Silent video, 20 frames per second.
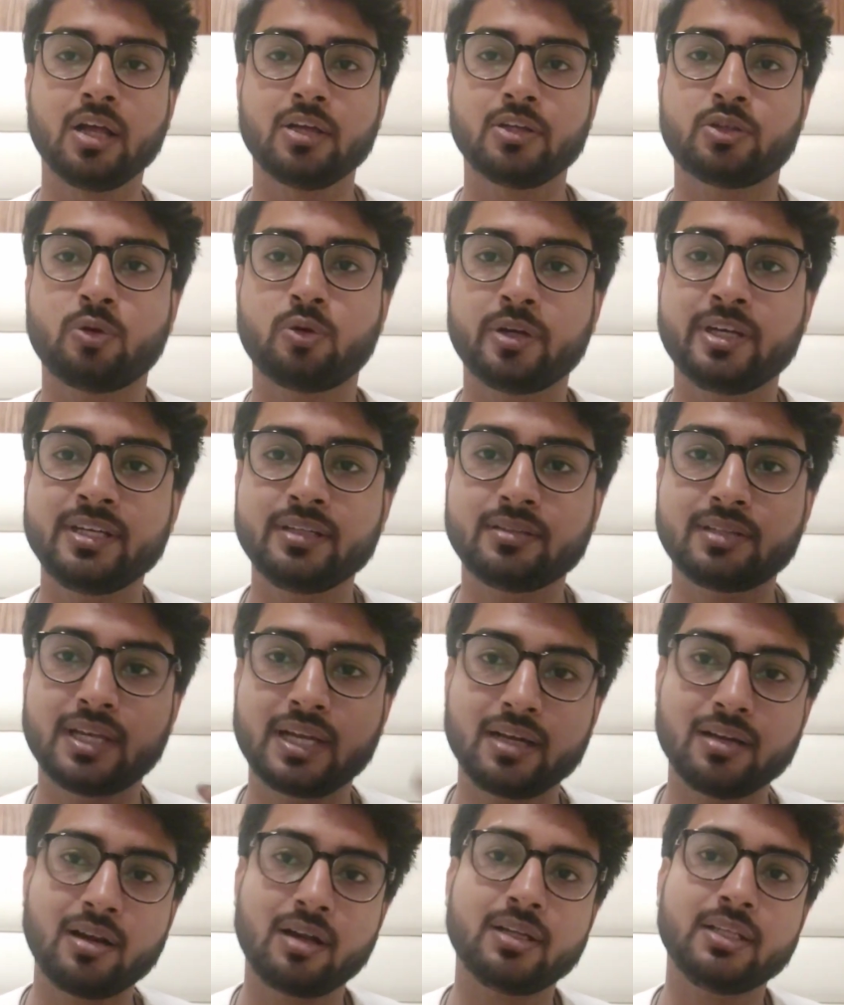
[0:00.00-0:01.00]
So
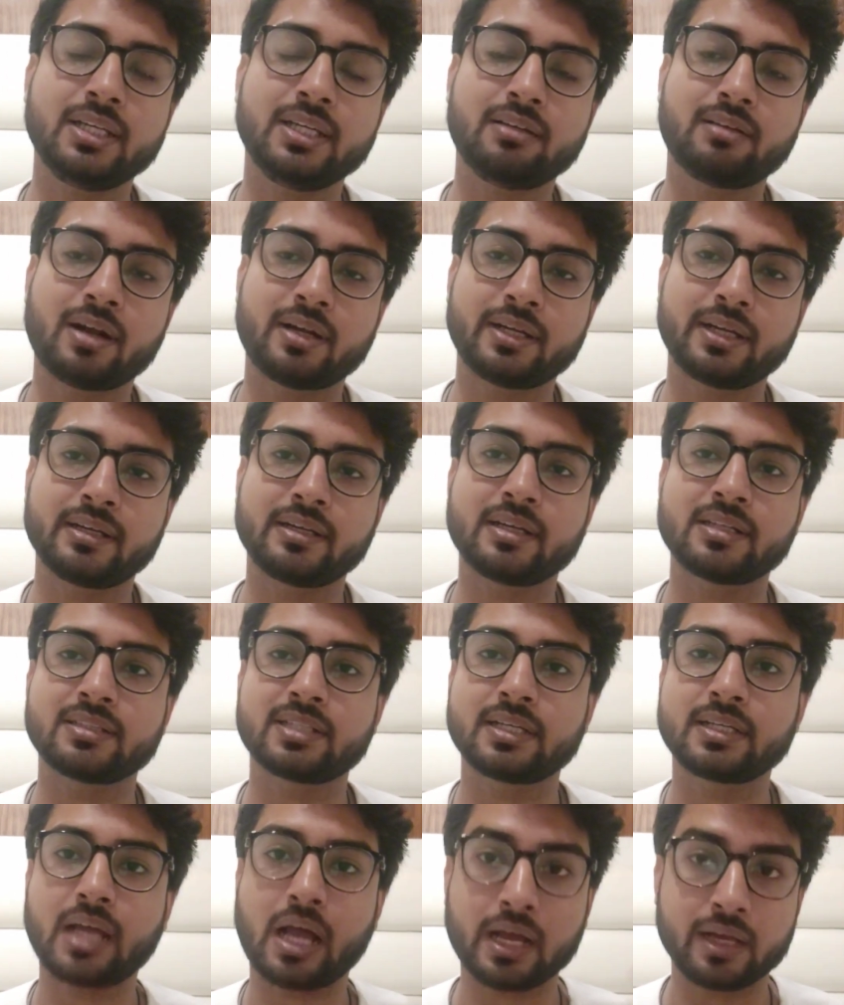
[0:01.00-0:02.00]
here are the criteria
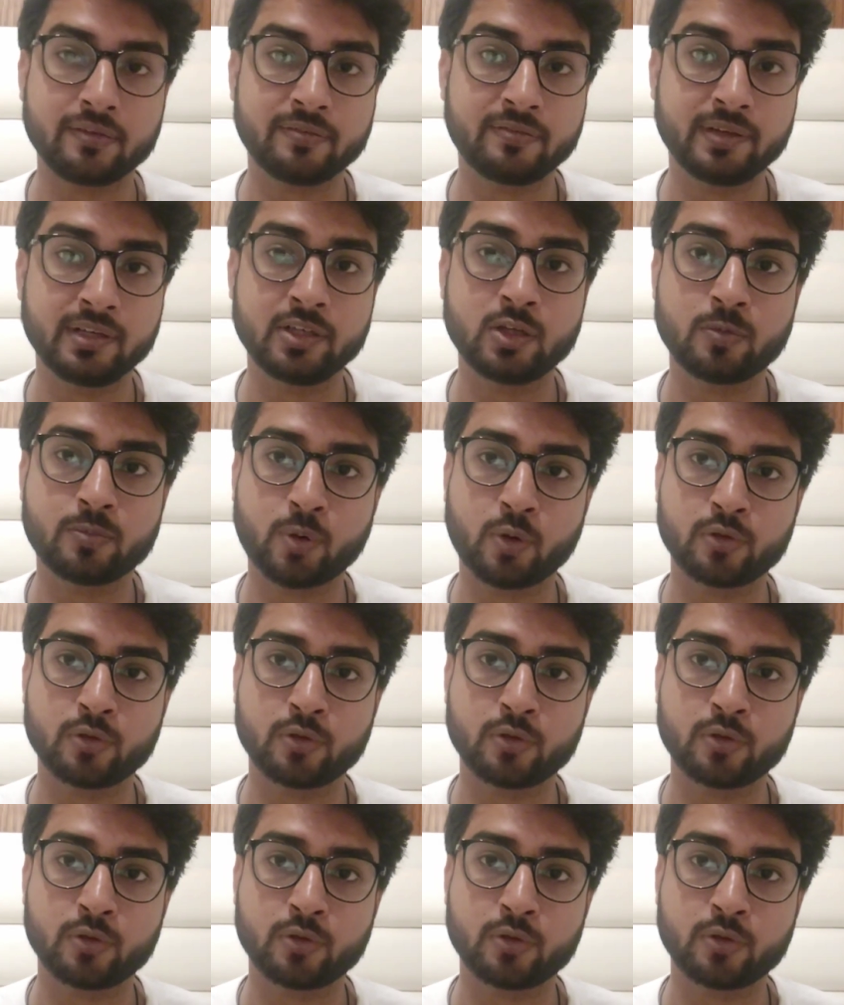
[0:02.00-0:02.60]
that I feel your